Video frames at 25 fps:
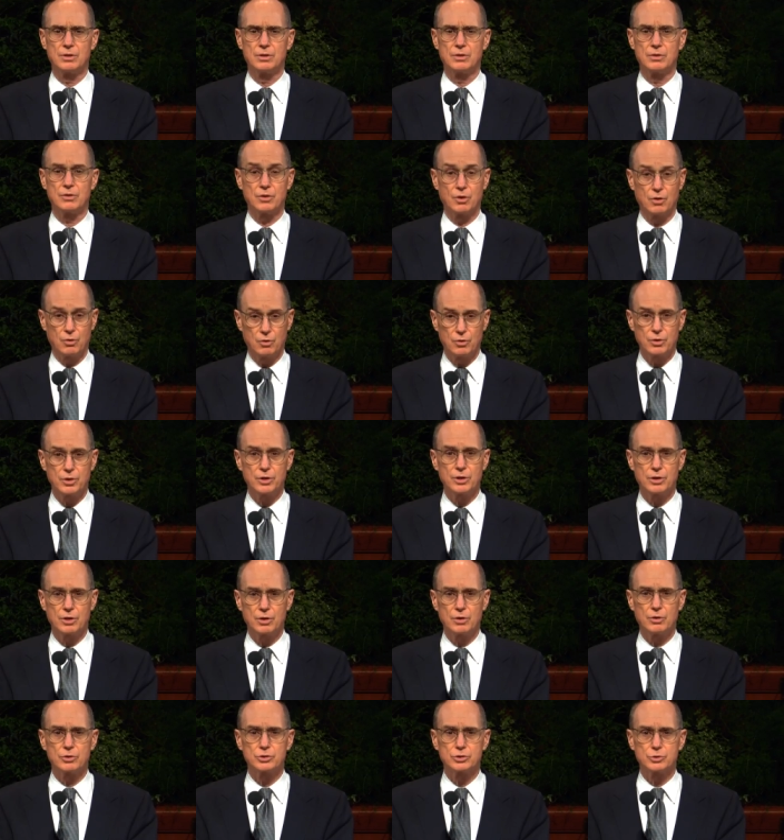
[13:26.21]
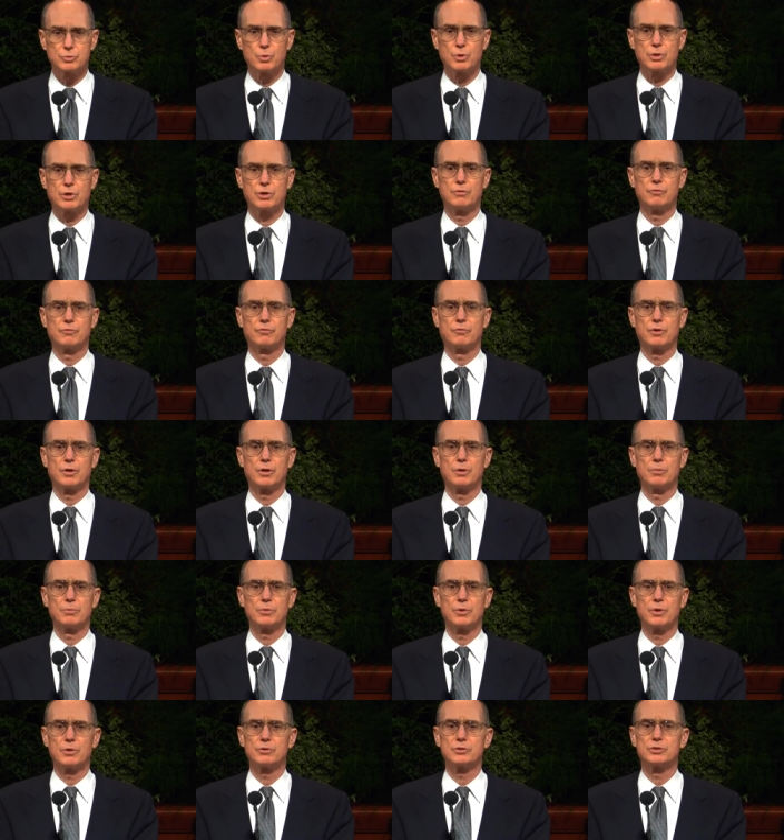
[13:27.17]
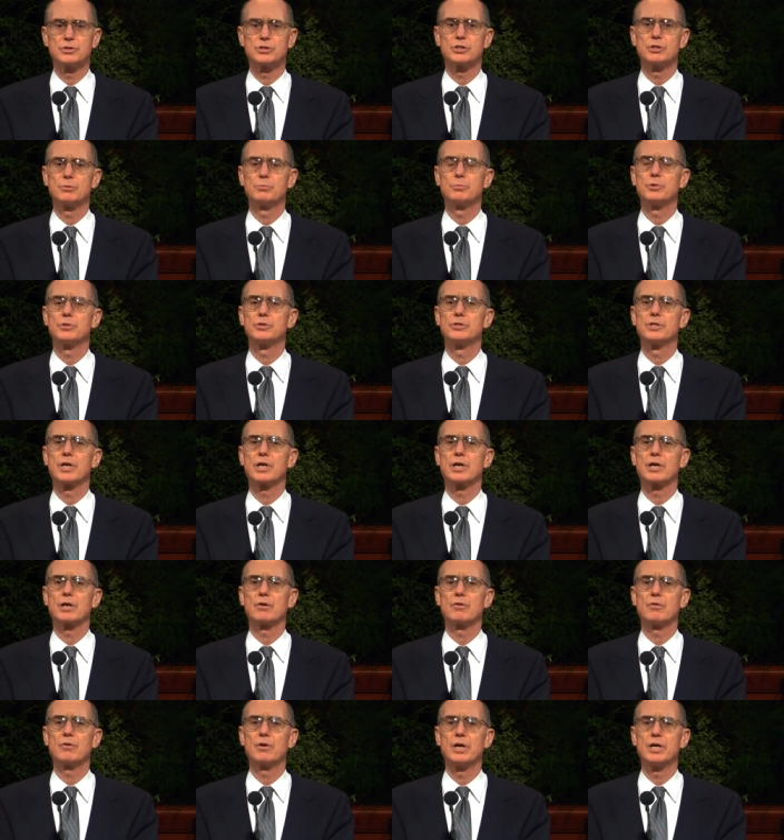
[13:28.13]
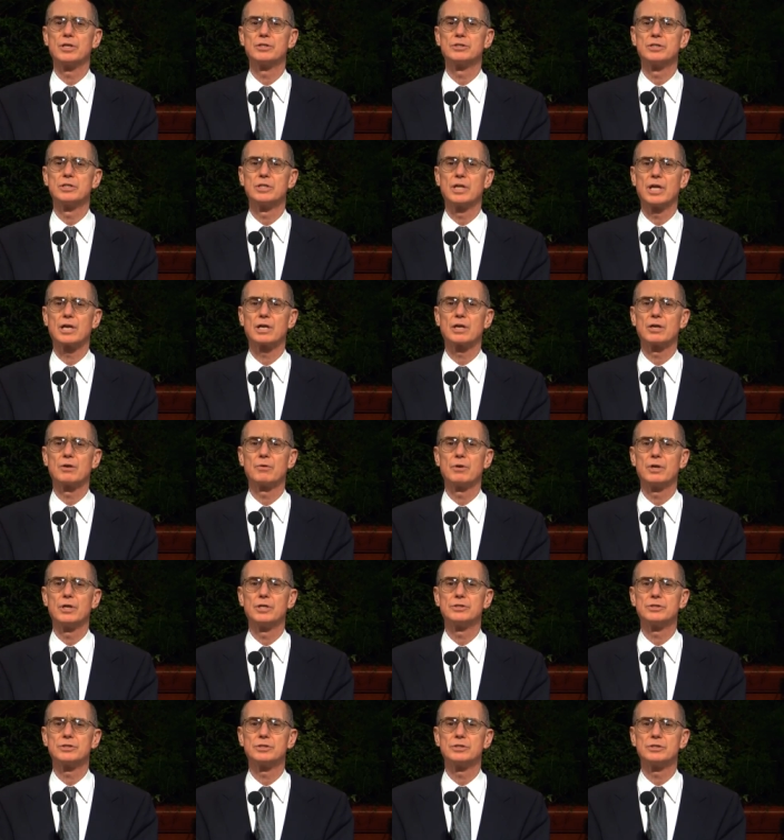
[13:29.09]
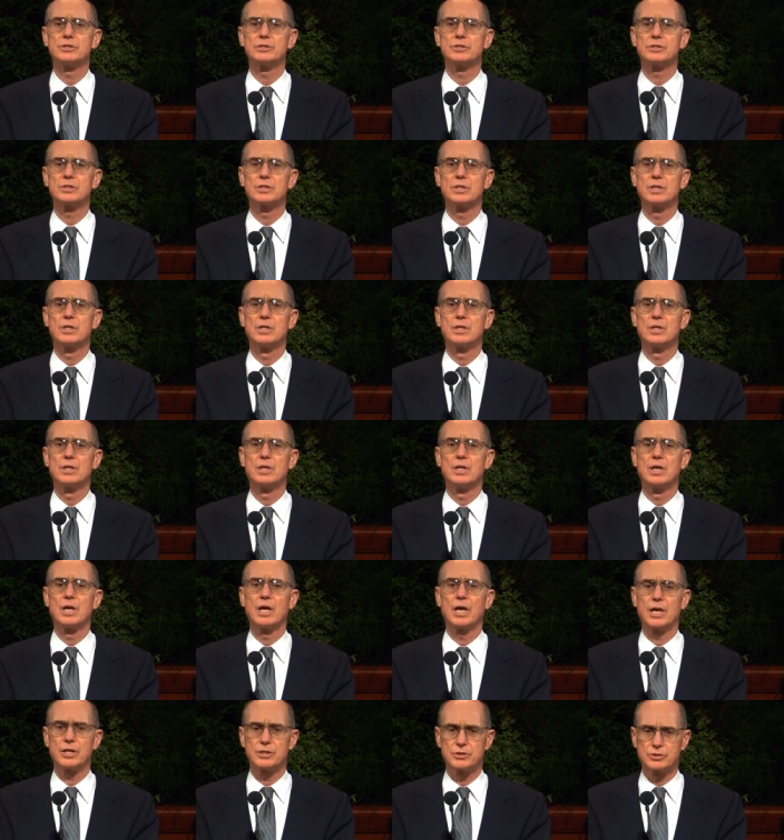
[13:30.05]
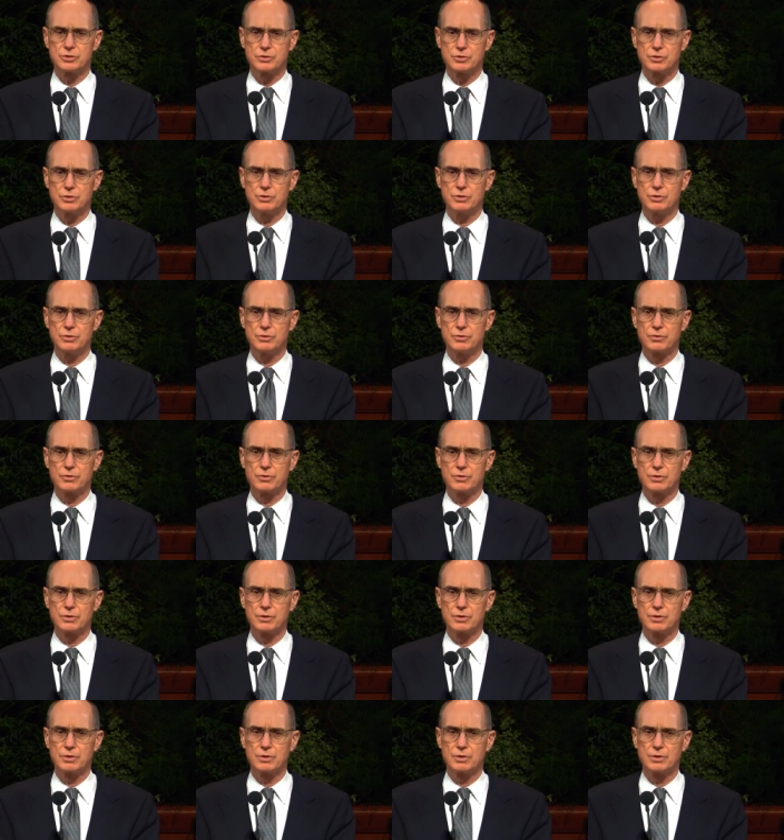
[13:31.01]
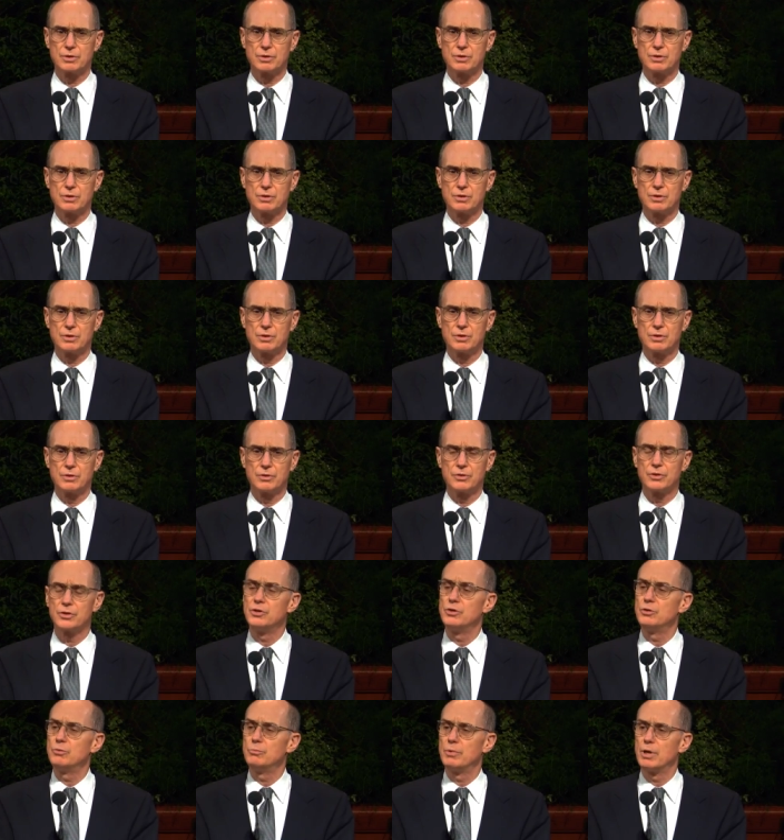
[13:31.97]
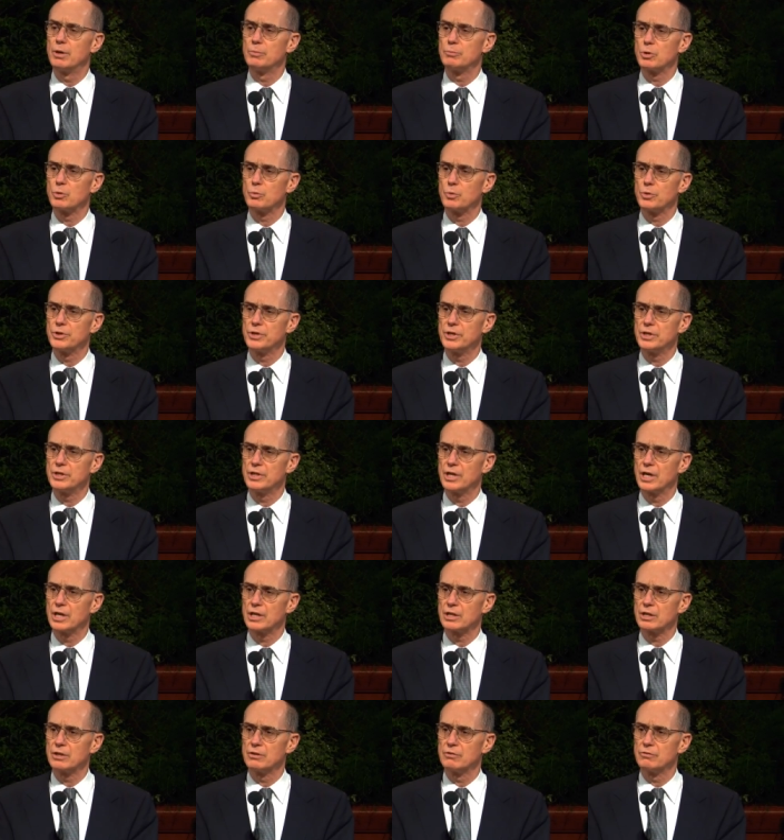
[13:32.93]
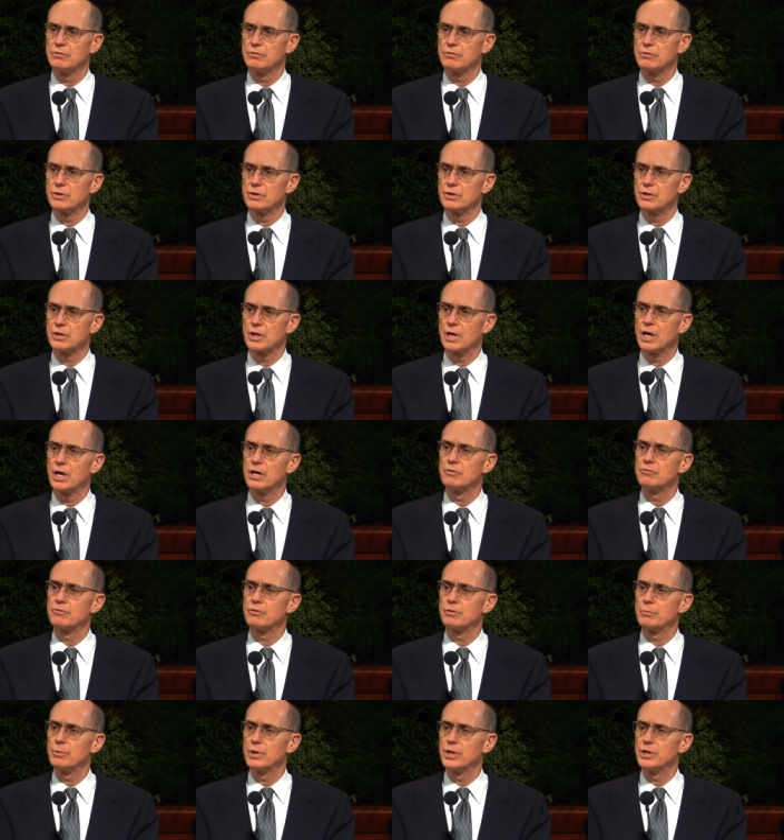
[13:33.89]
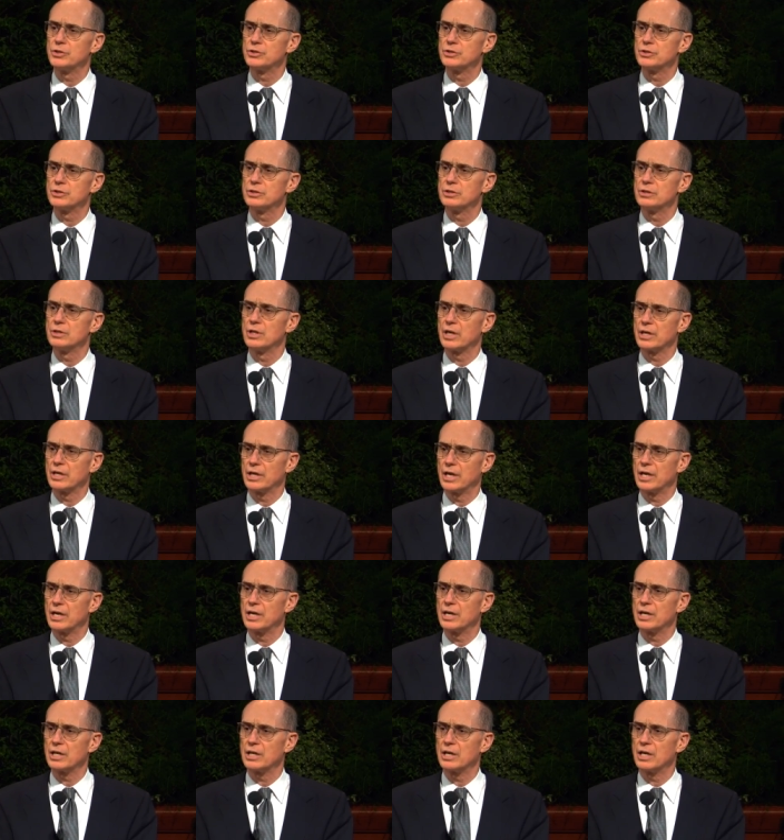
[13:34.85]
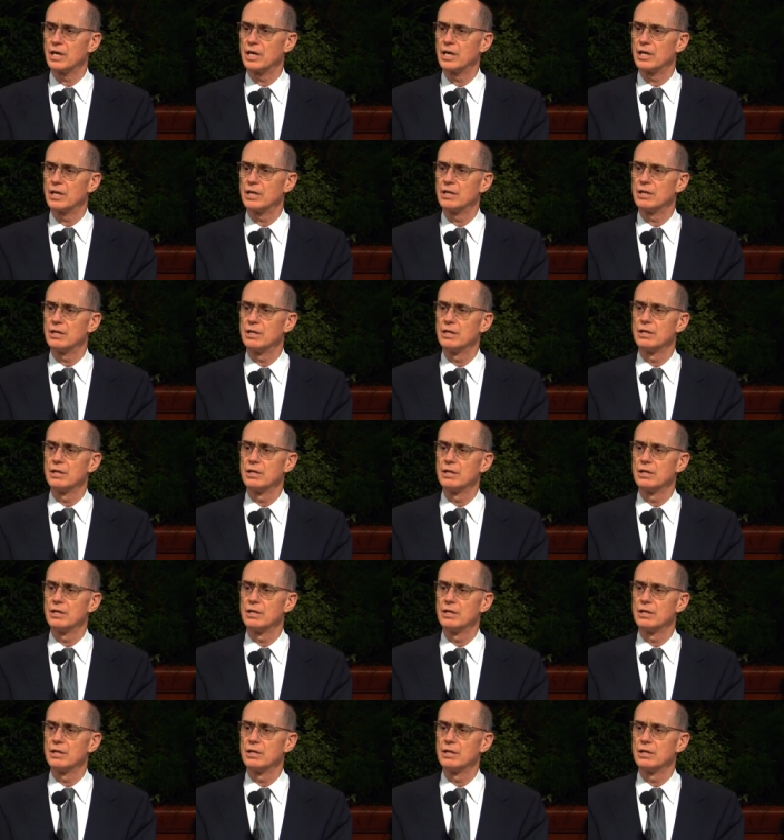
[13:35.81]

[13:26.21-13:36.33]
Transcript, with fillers: The Holy Ghost will confirm those simple declara- declarations as truth. The new member will need that confirmation again and again,